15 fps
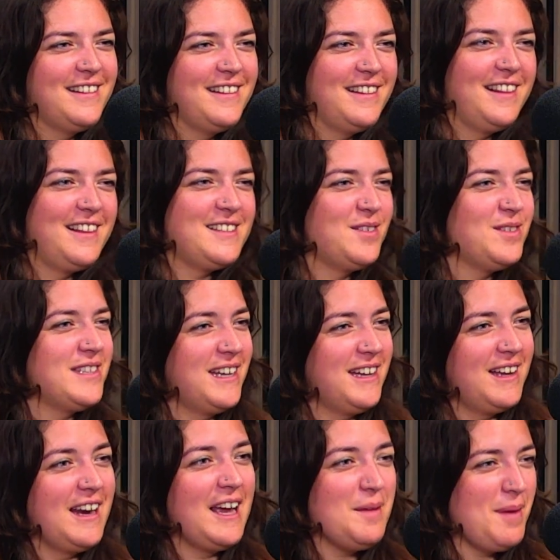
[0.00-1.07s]
That sounds like
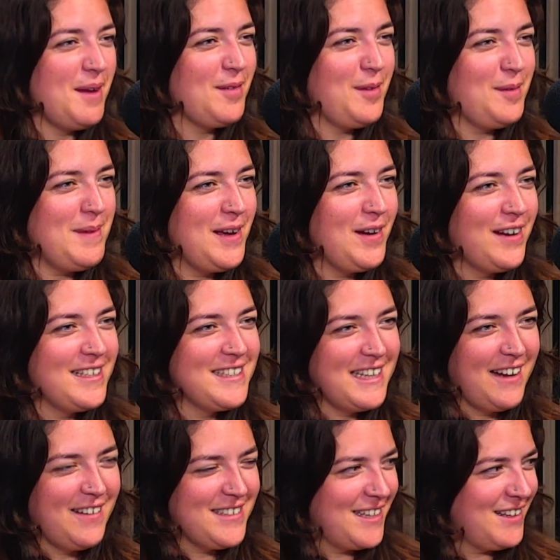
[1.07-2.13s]
a nightmare for me, honestly.
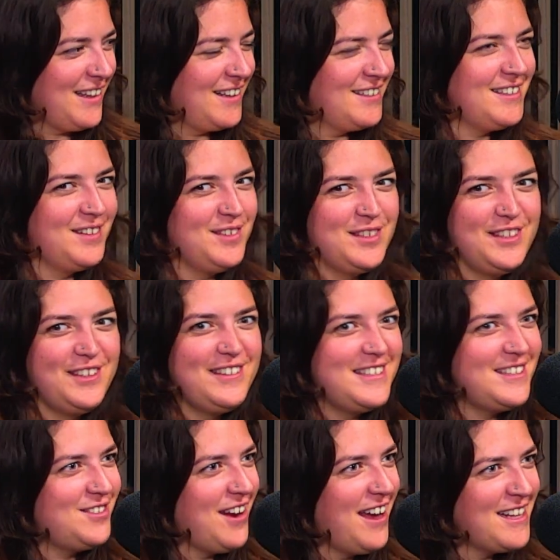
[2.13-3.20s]
I was like, that sounds
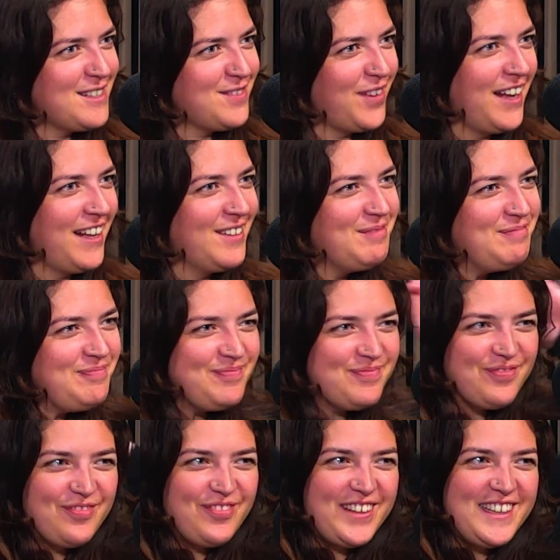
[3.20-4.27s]
stressful.
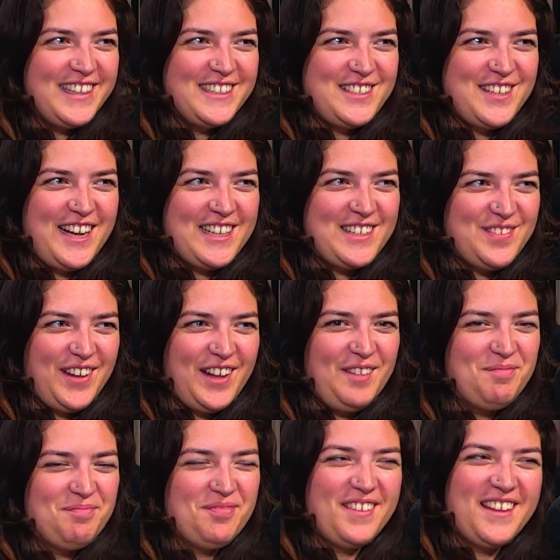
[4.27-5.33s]
Really stressful.
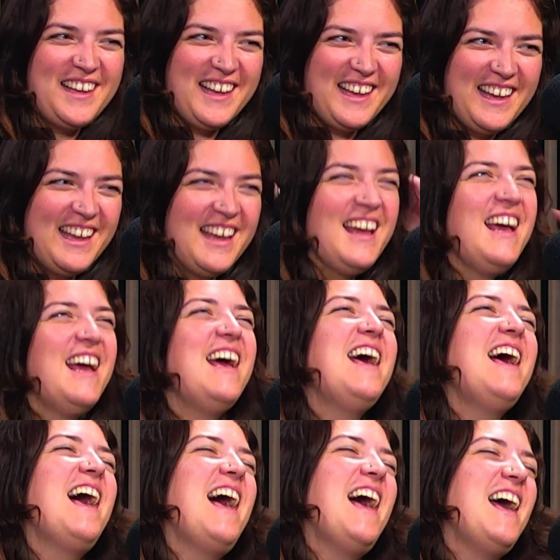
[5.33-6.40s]

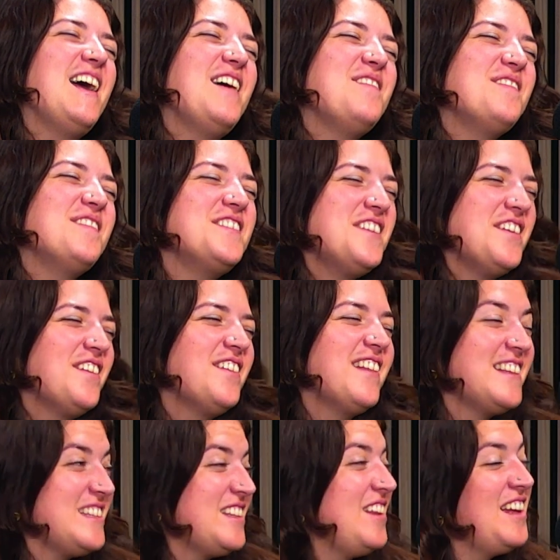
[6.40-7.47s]
No,
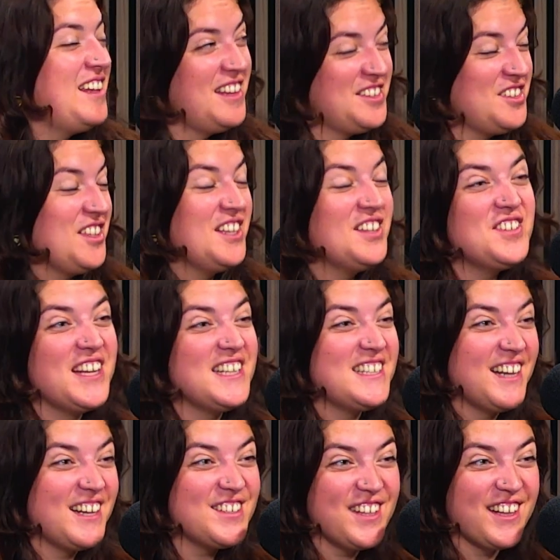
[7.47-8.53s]
that's really
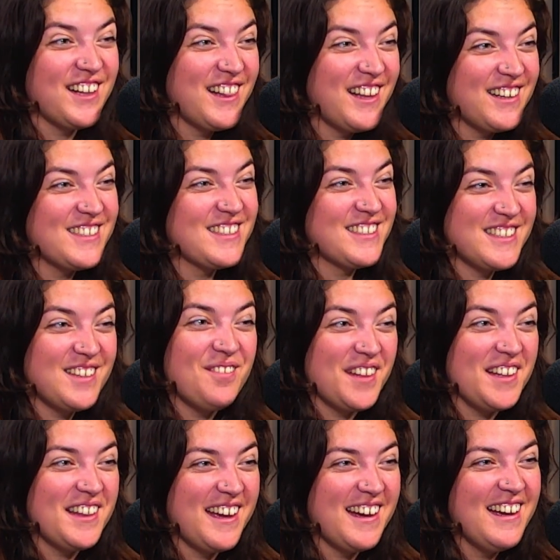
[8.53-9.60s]
interesting, actually. I learned
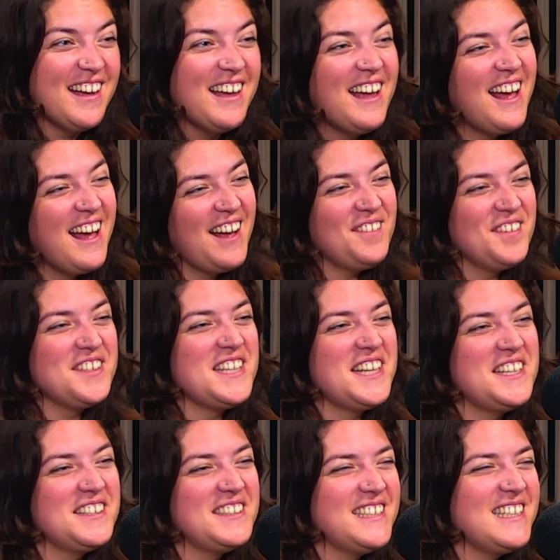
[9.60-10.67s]
something there about
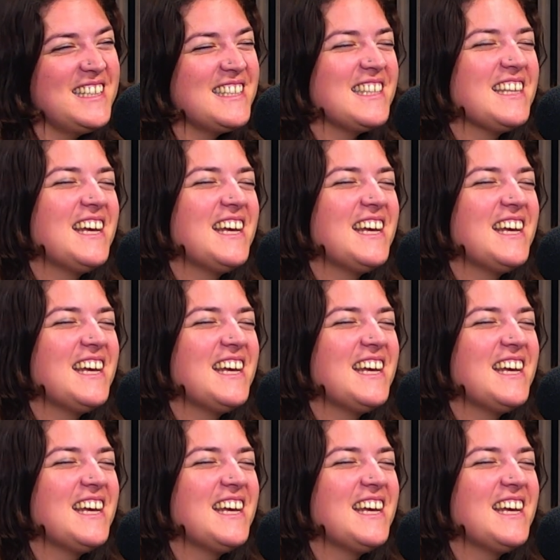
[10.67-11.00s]
title deeds.